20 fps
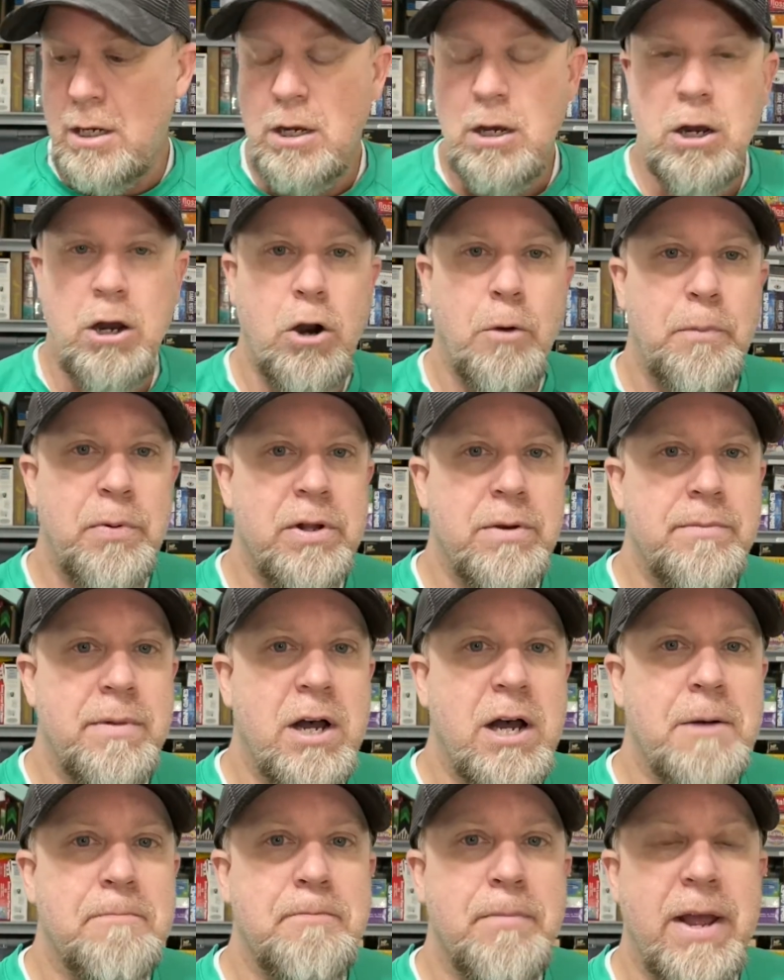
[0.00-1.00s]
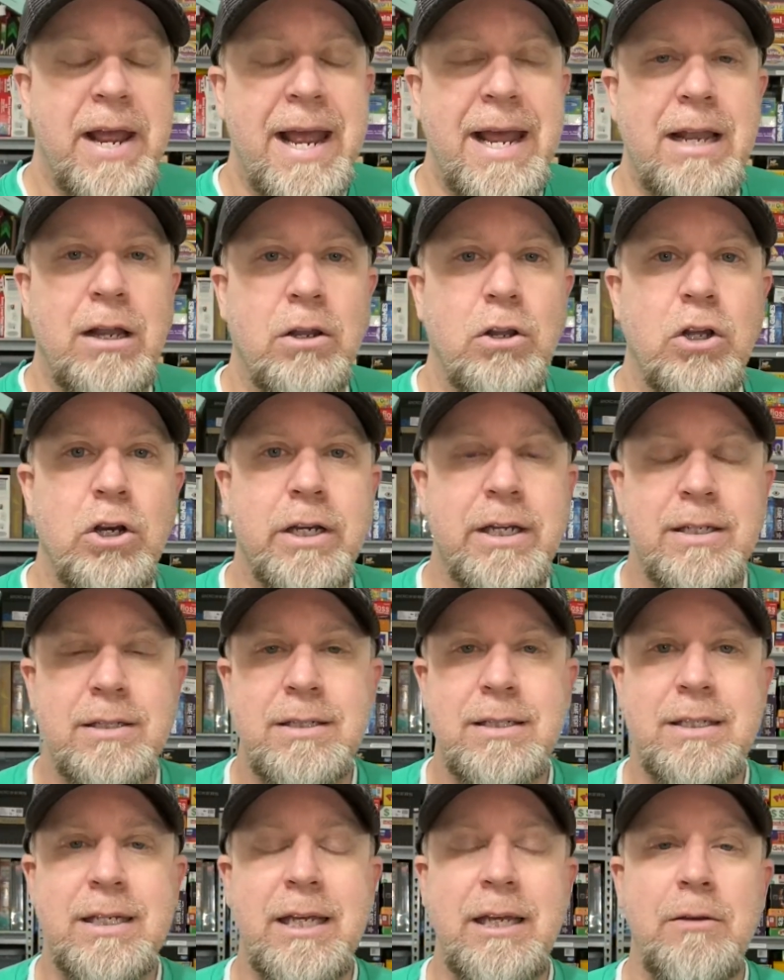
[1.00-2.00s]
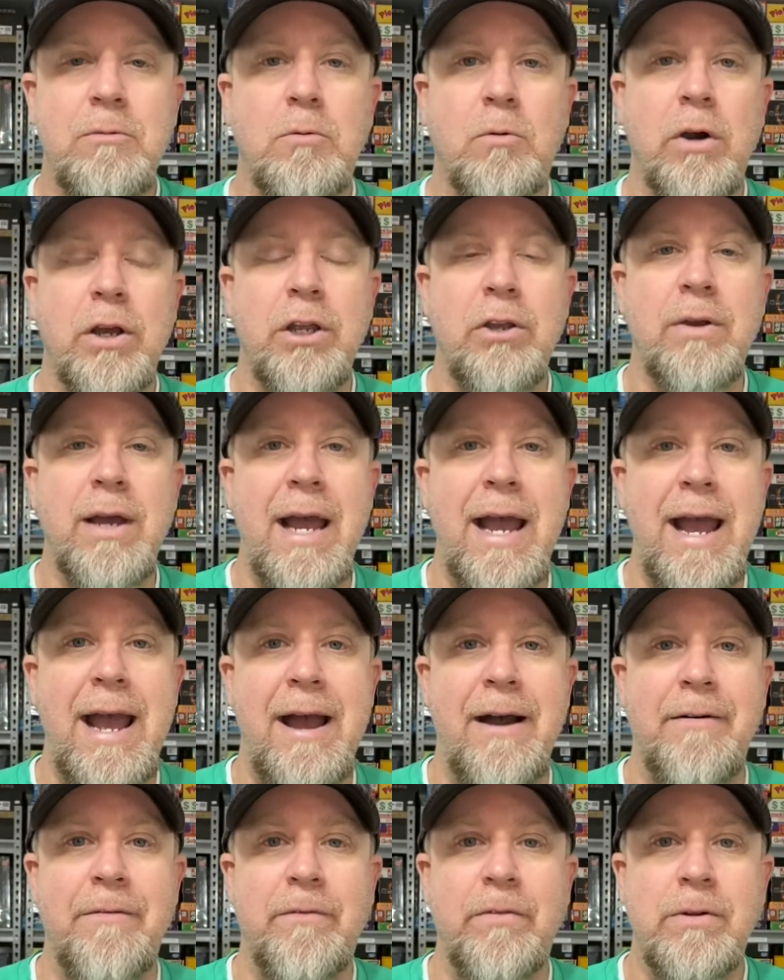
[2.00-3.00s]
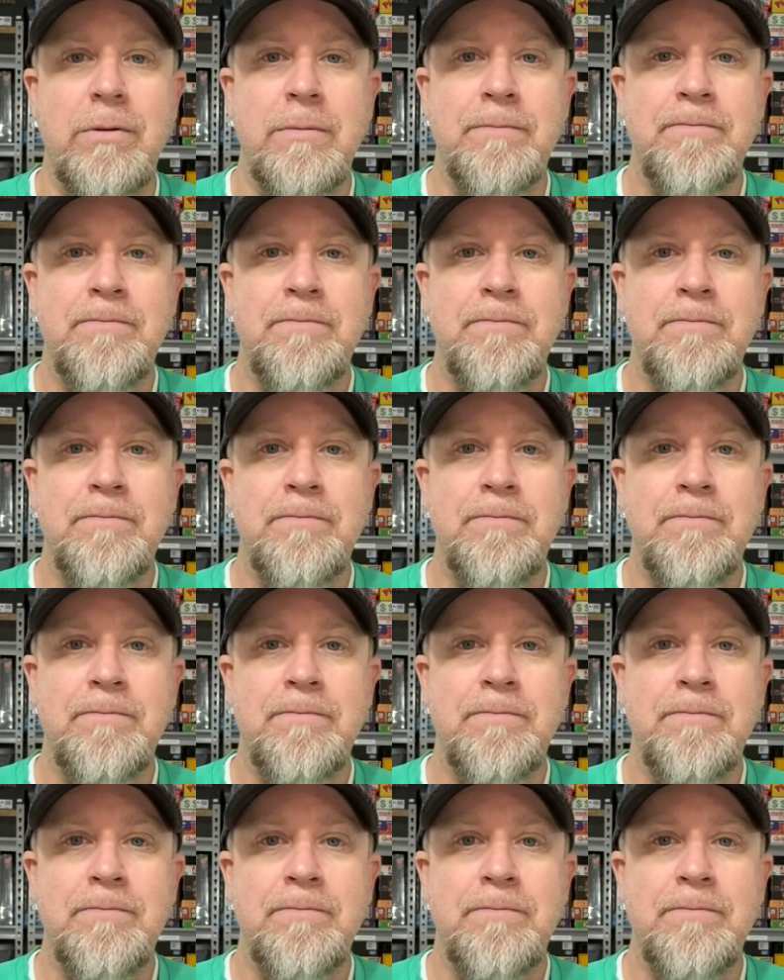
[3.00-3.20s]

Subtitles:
open them up, and look and see what you have.